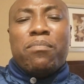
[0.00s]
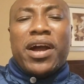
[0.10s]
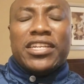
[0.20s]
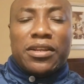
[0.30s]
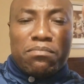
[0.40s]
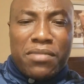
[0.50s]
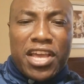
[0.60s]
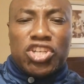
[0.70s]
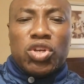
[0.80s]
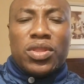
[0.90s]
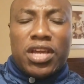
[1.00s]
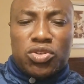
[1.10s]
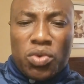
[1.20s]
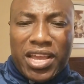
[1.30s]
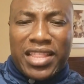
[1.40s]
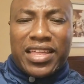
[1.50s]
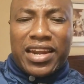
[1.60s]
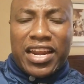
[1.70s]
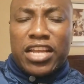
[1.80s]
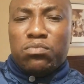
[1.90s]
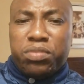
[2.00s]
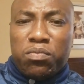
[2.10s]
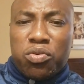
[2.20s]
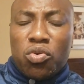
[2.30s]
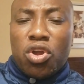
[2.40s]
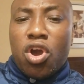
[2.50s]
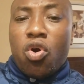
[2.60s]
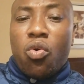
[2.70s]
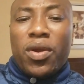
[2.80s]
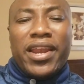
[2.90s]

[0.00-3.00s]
But make sure that you get the right people who will